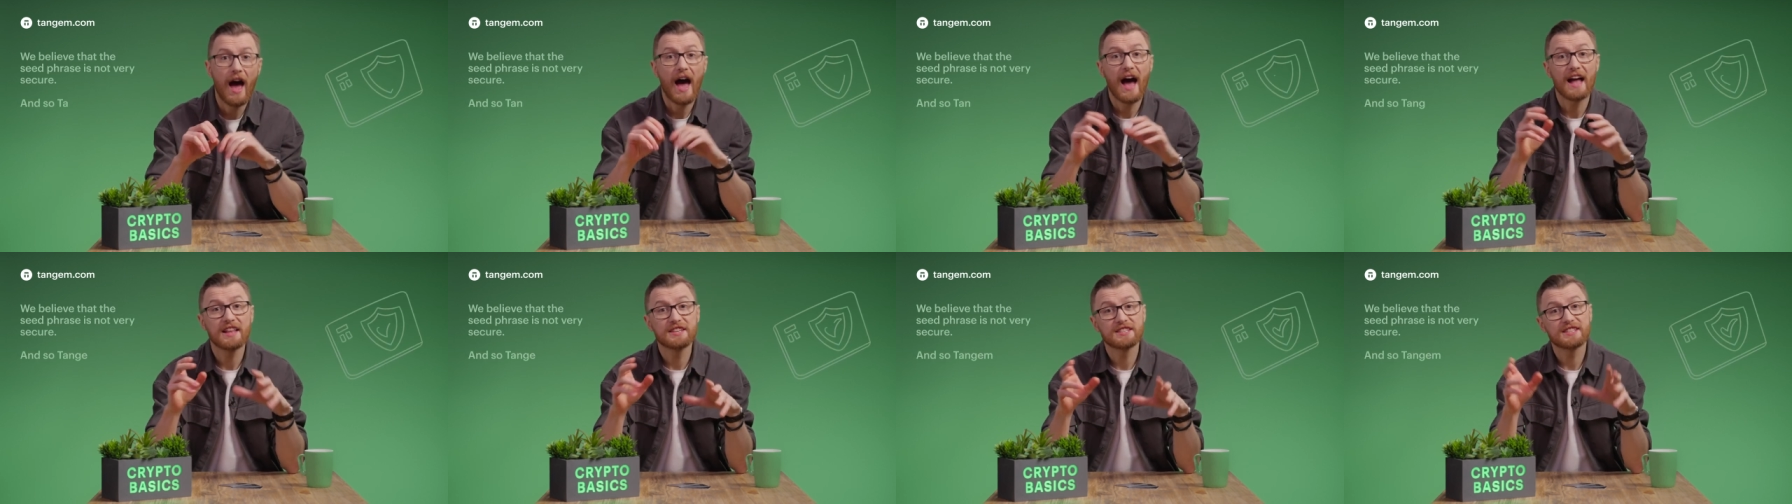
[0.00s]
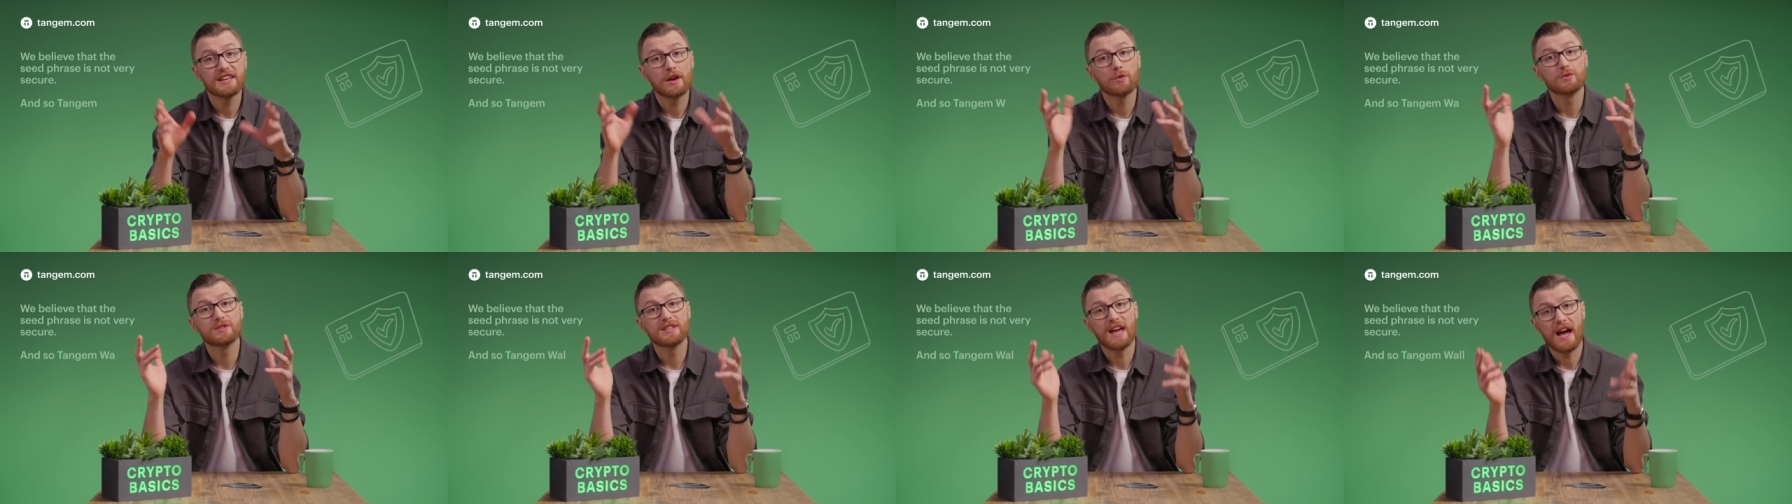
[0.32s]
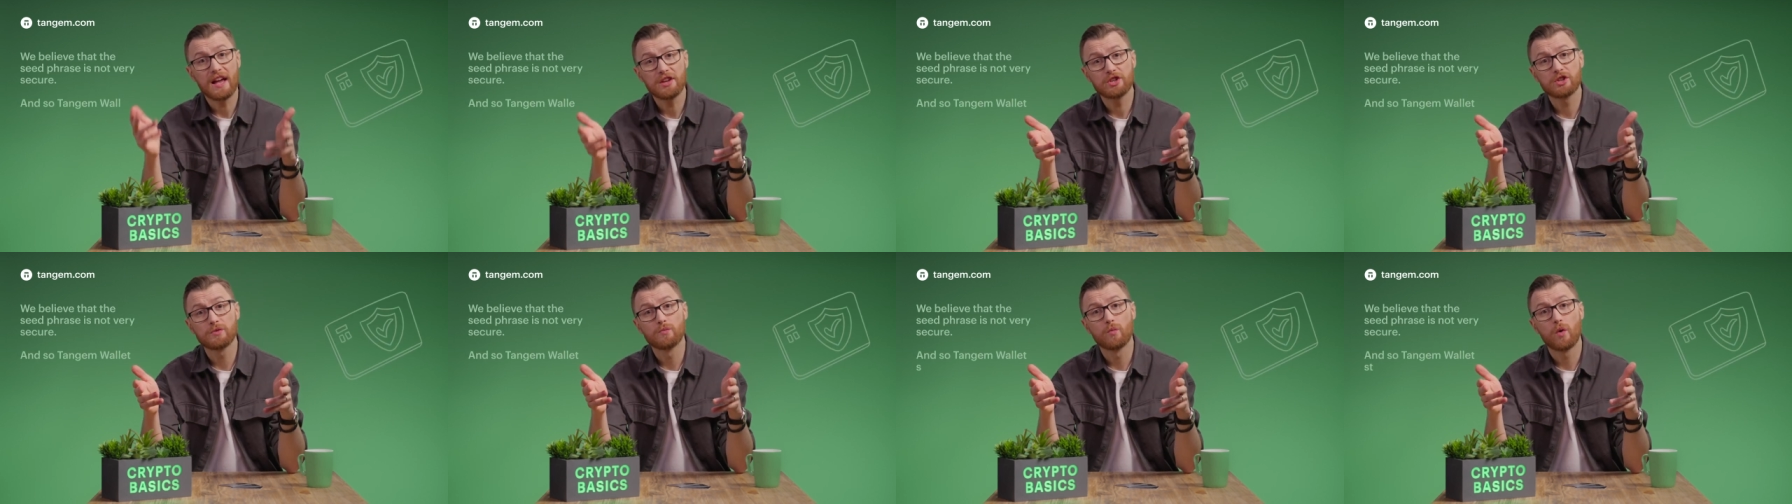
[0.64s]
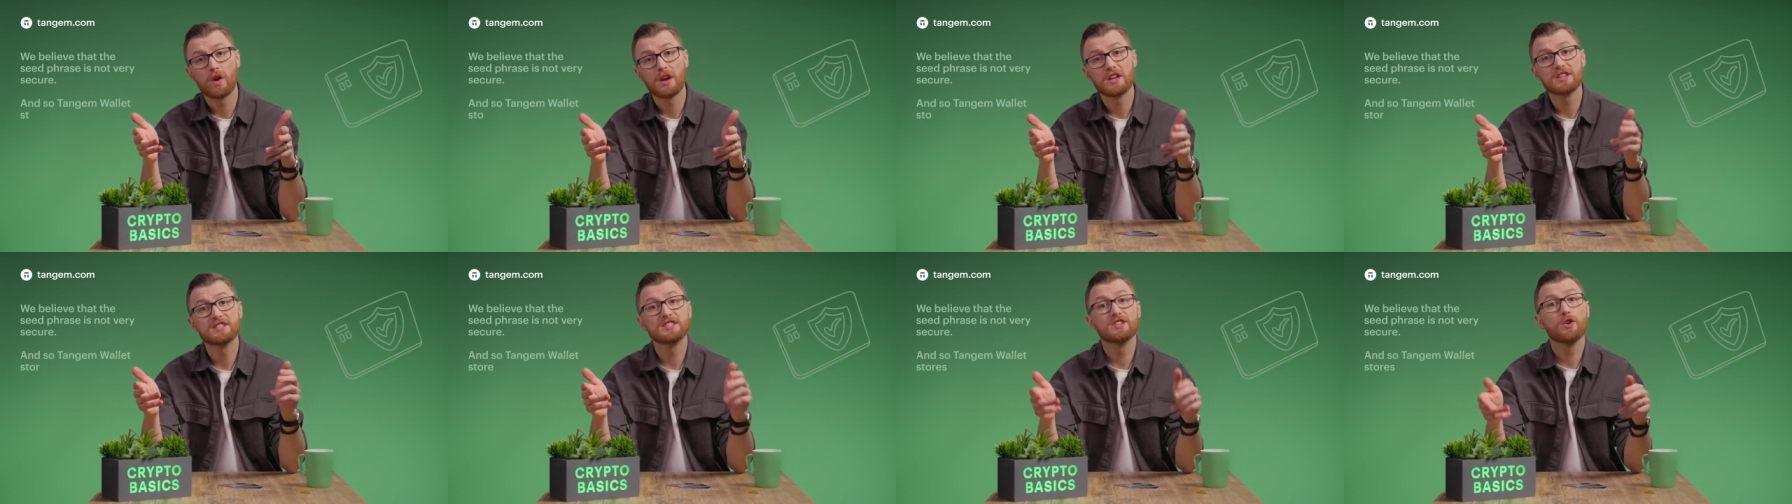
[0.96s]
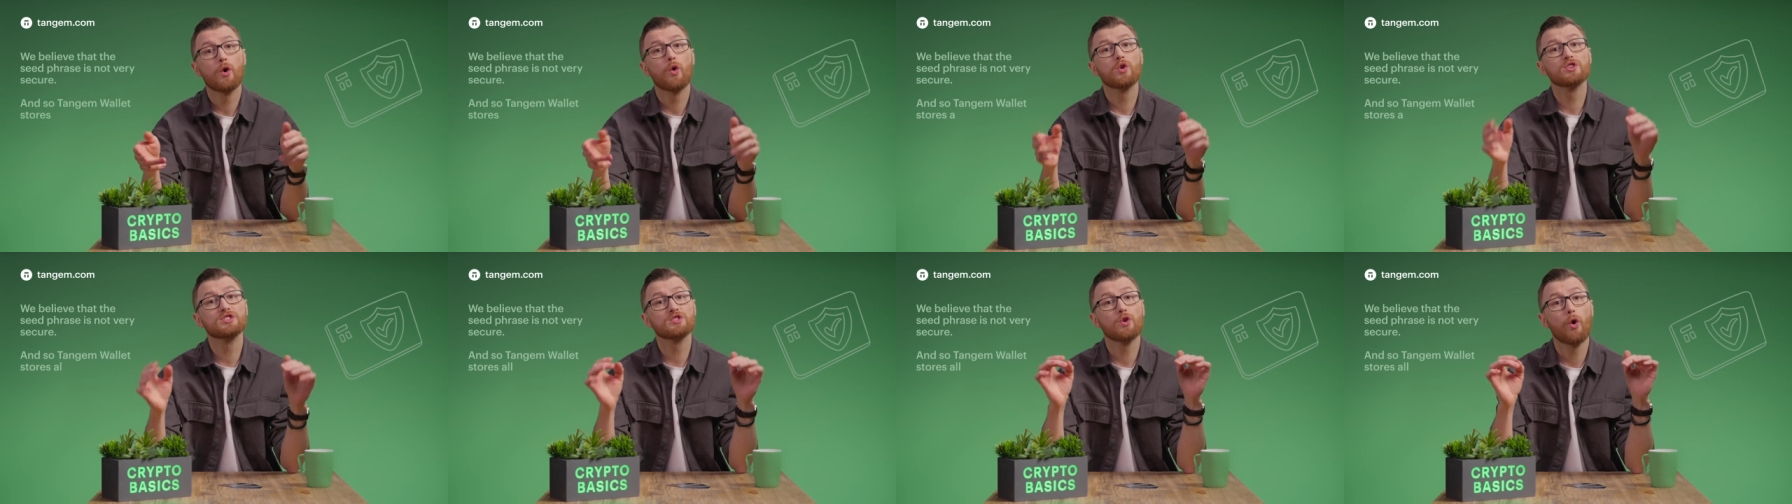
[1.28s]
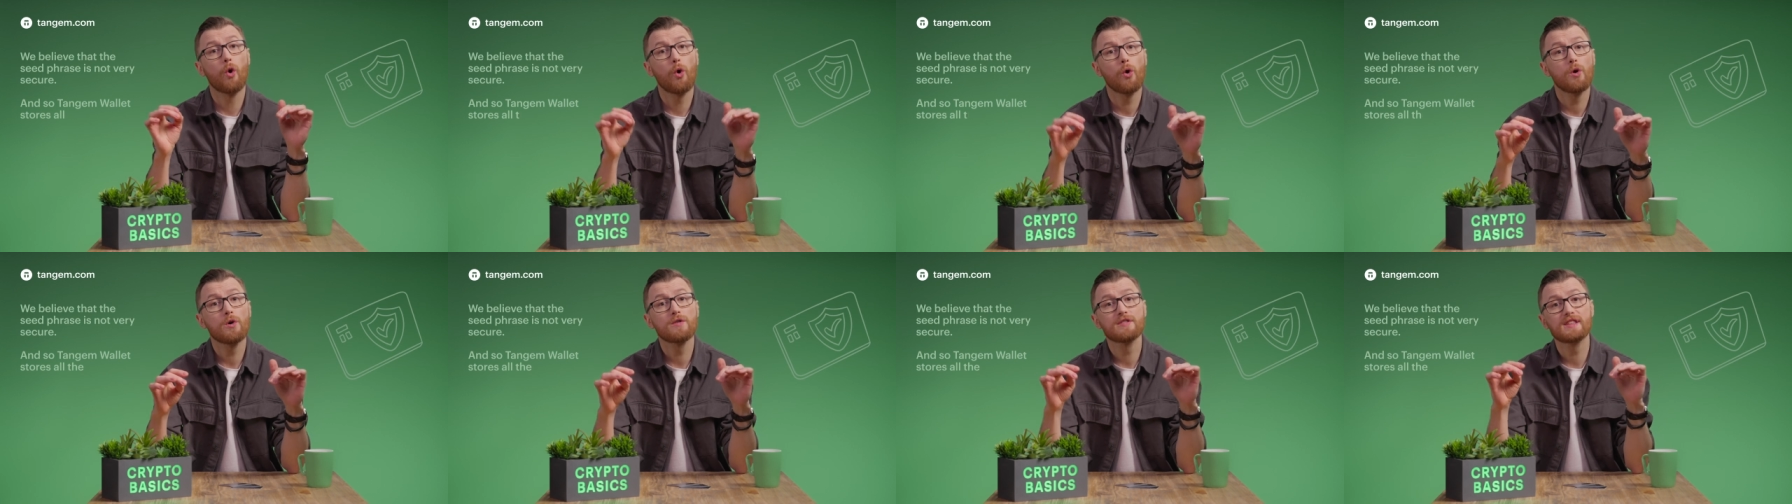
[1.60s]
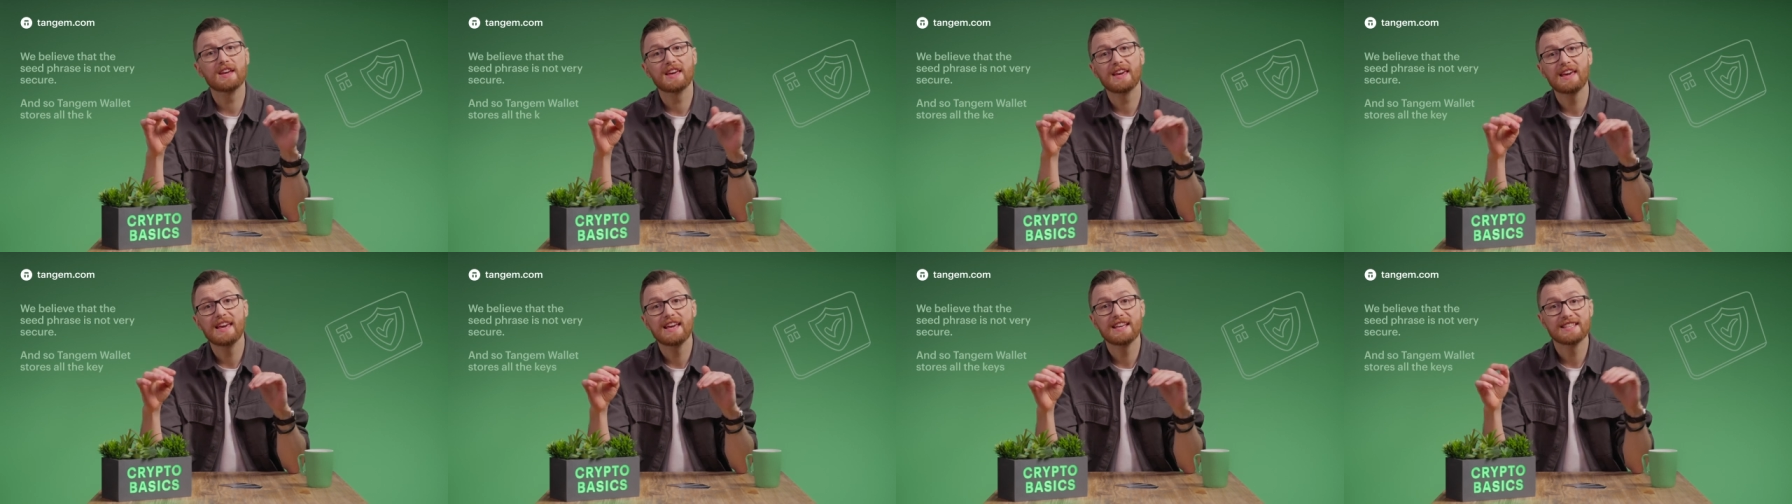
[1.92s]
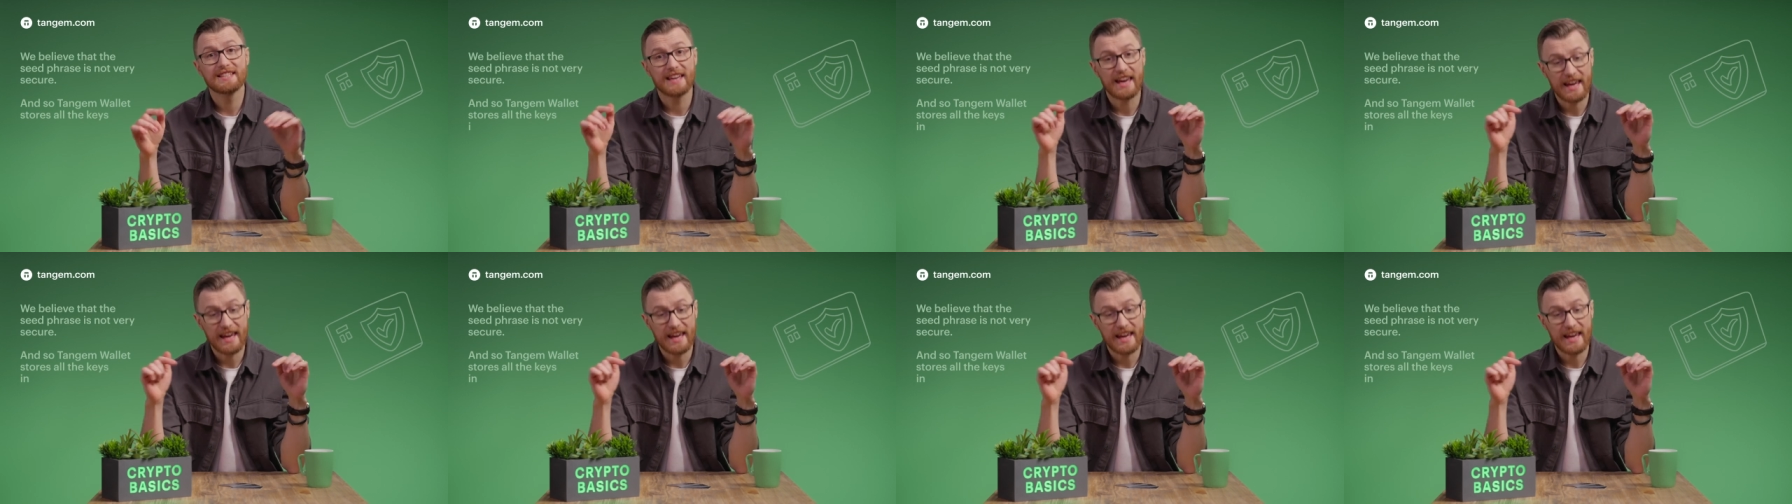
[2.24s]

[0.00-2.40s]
and so Tangem Wallet stores all the keys